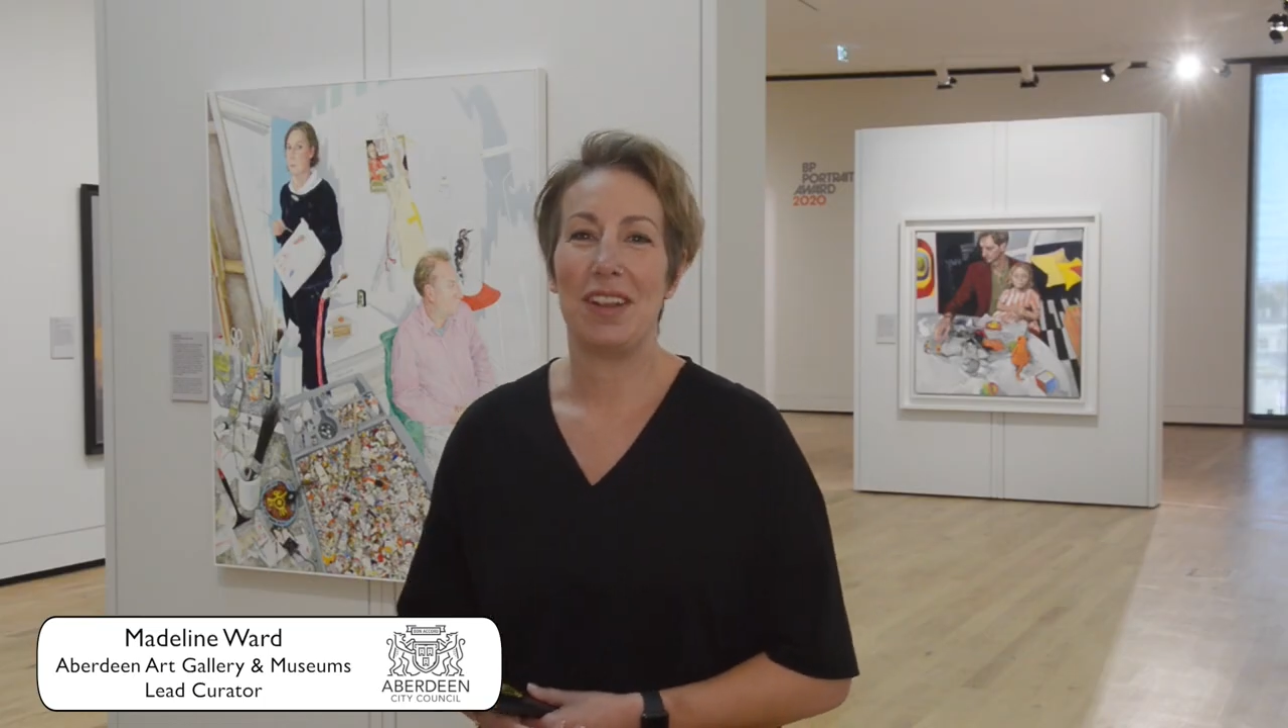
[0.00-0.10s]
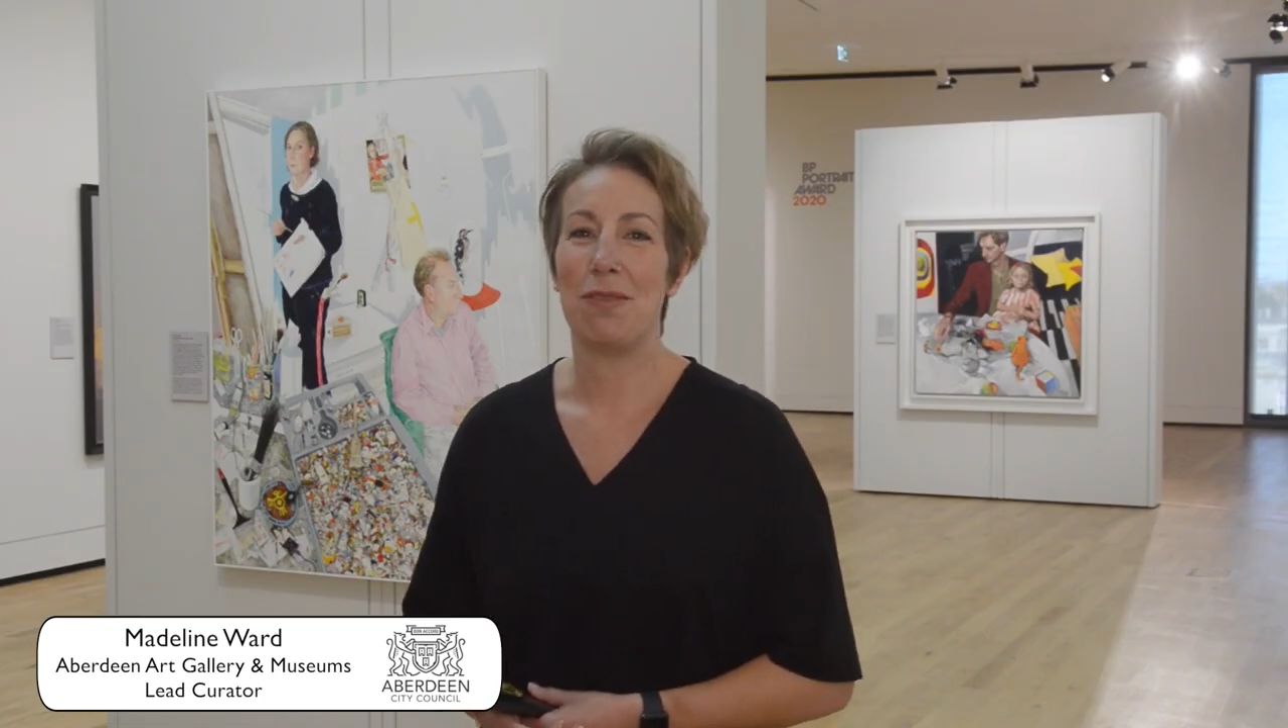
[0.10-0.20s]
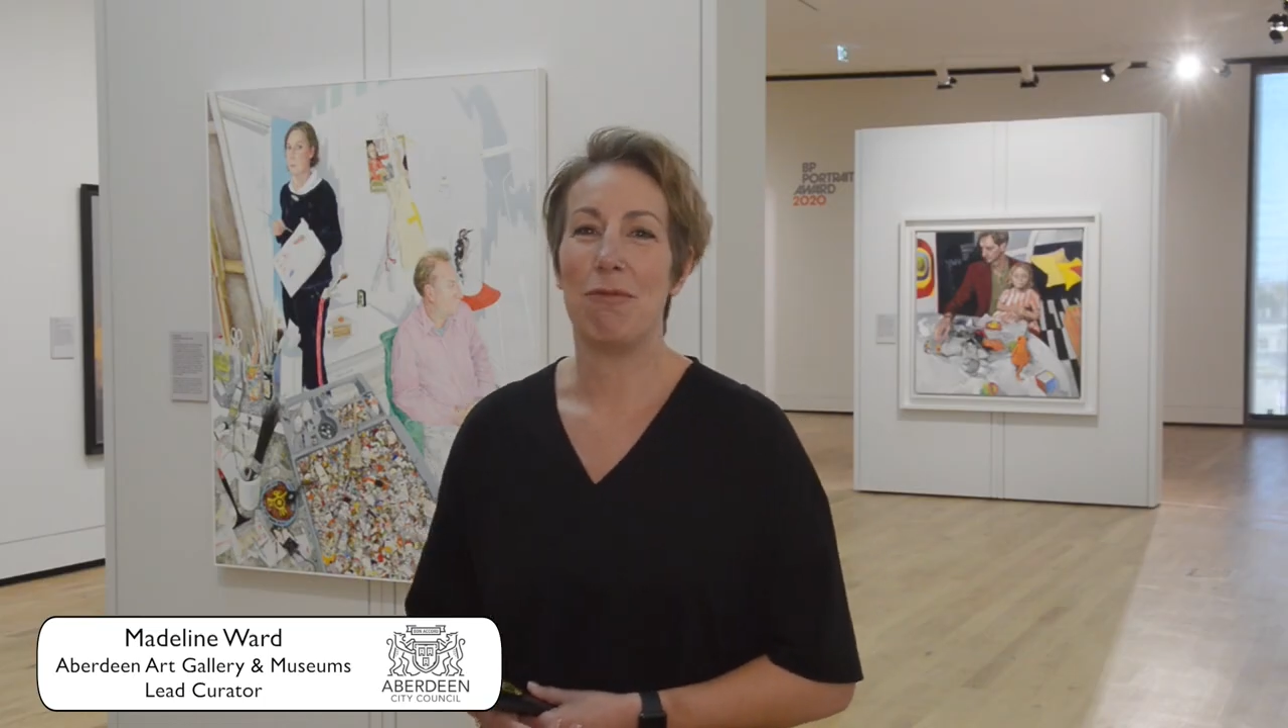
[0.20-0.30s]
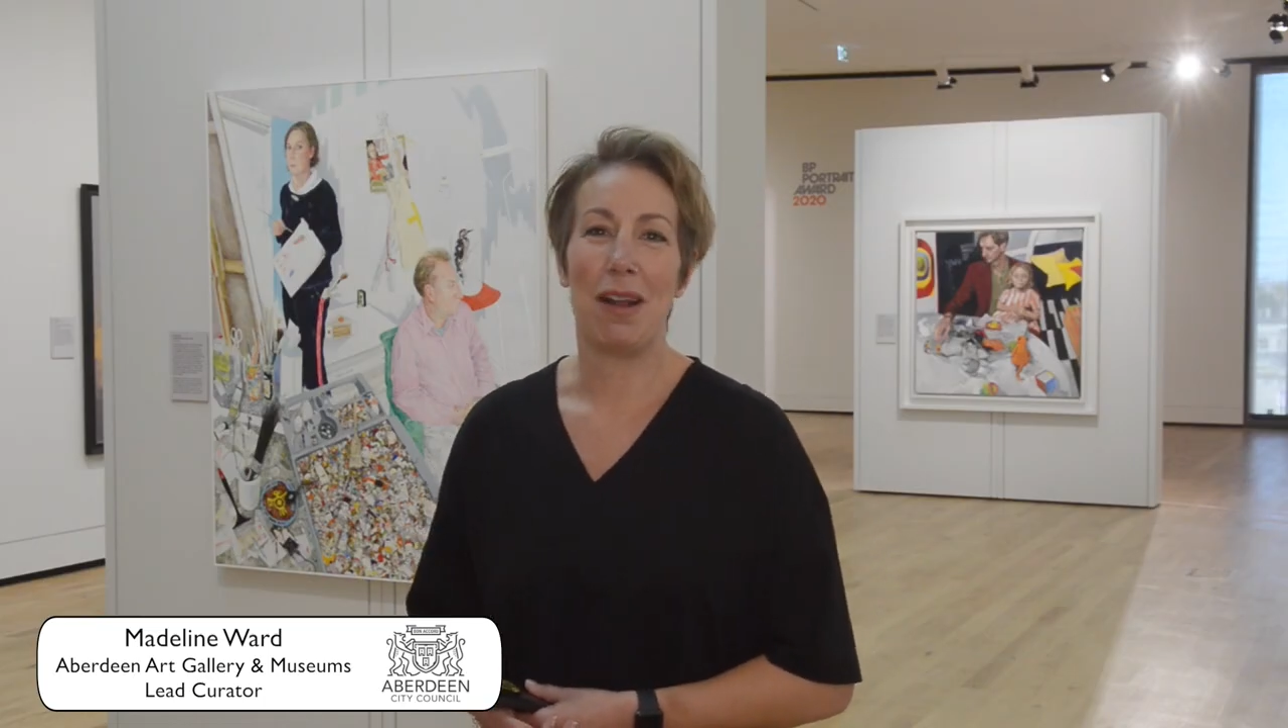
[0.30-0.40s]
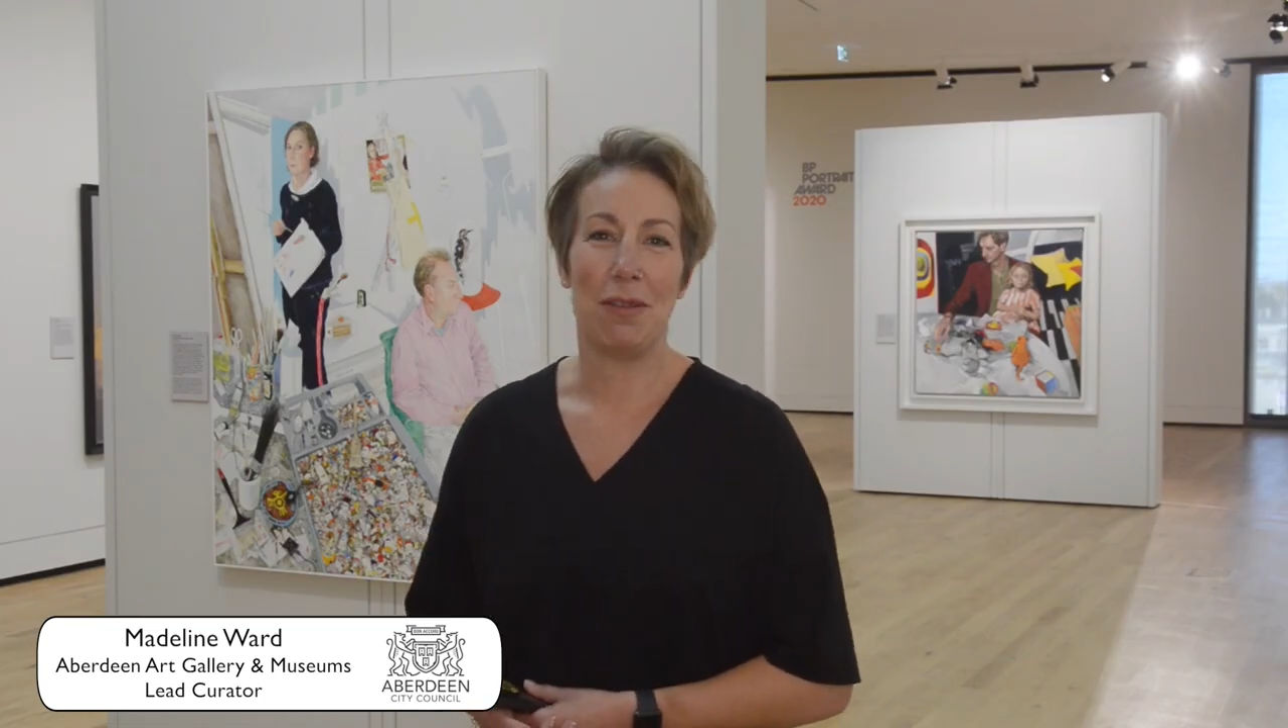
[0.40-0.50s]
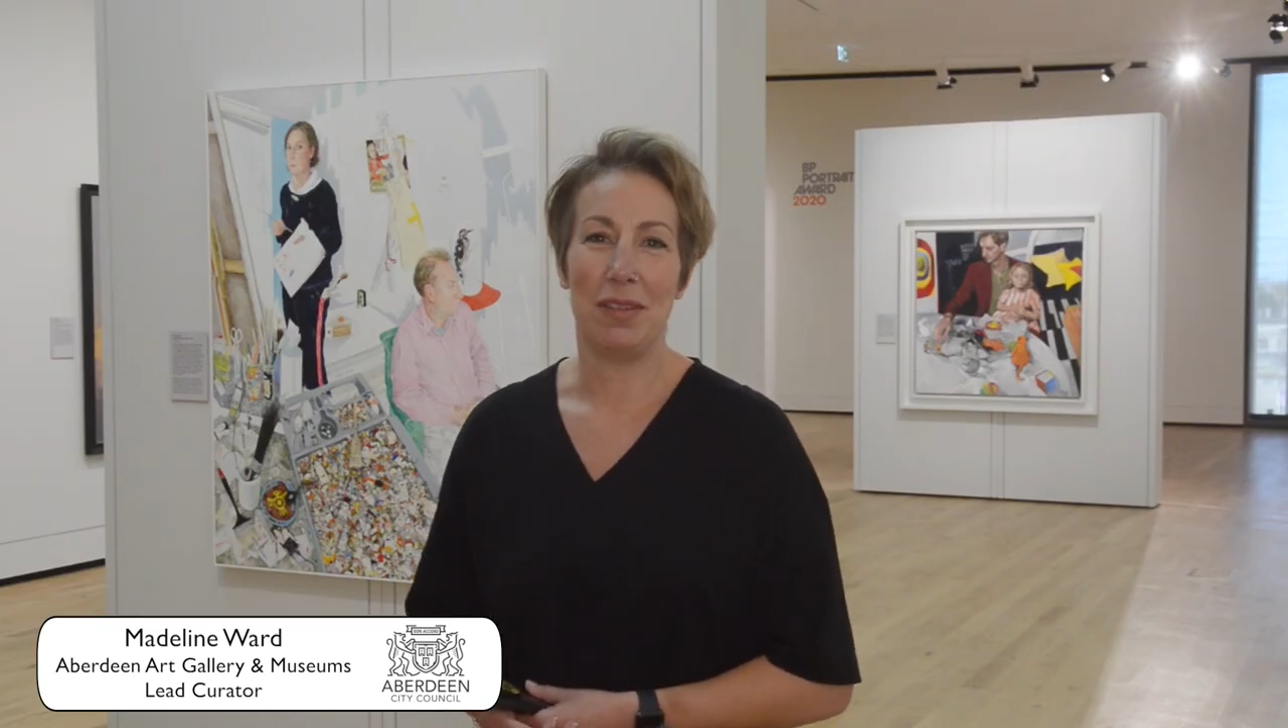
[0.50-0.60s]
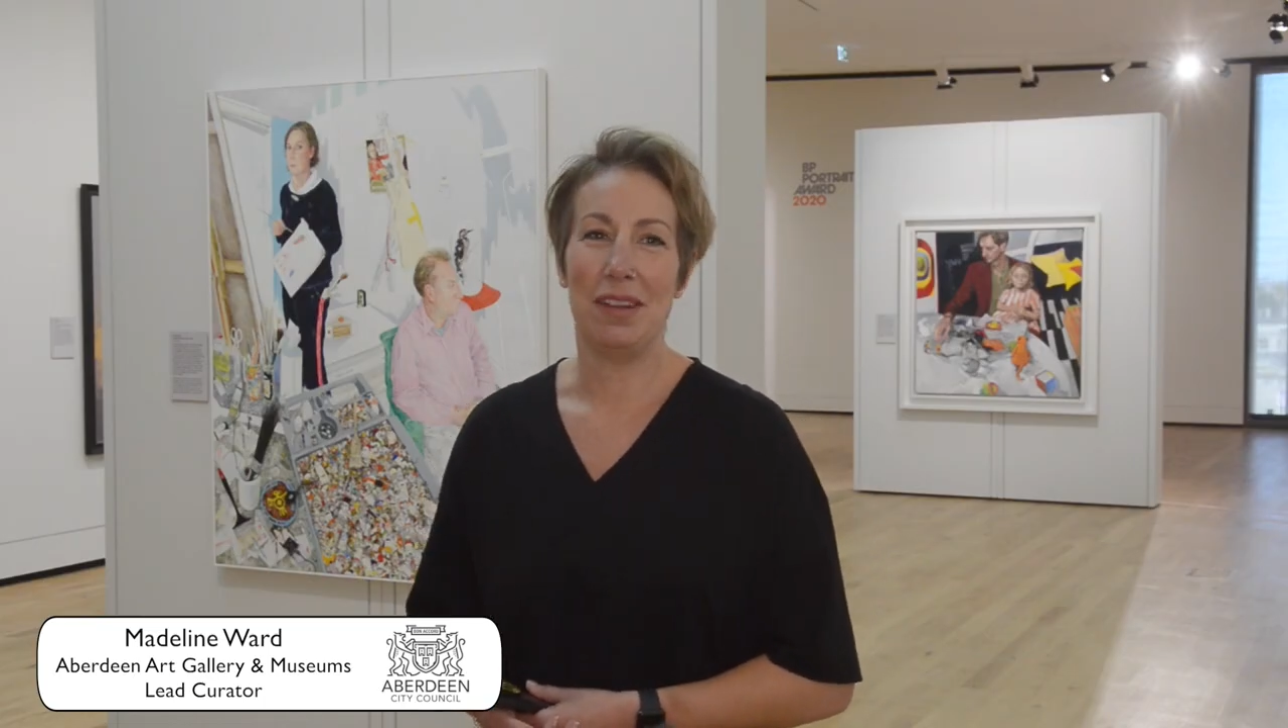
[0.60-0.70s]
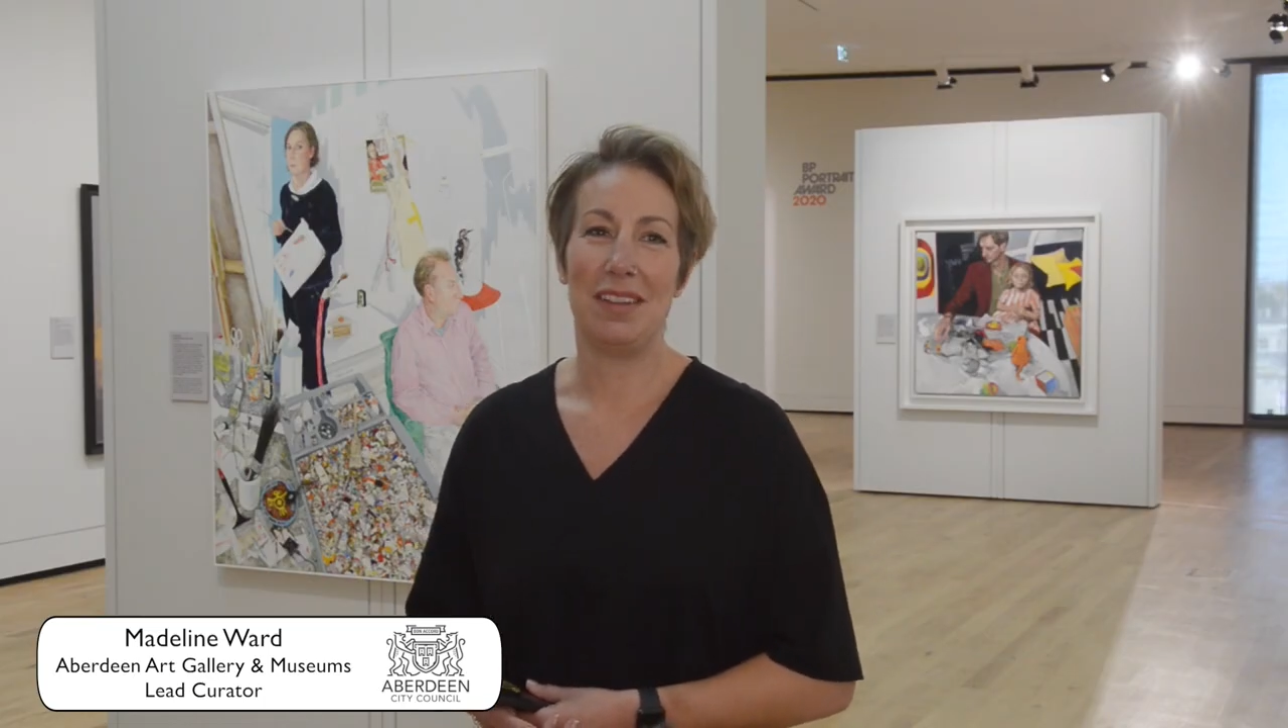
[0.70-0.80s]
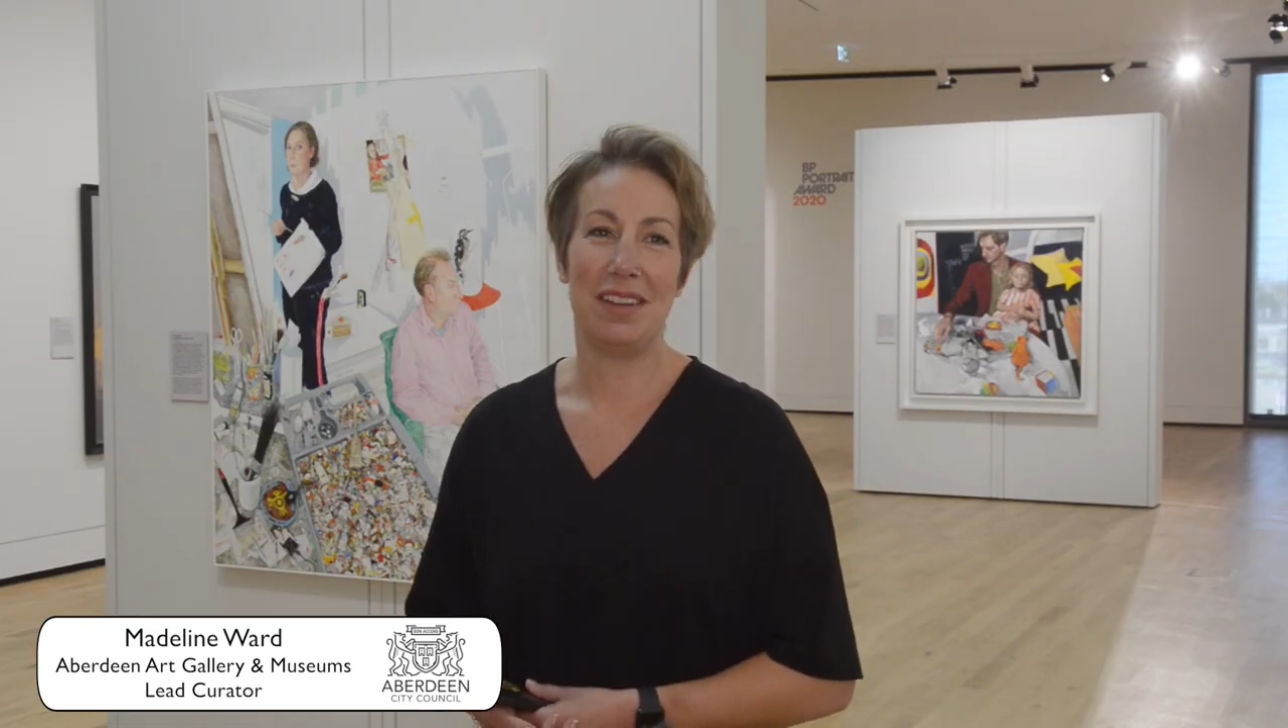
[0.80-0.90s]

is relevant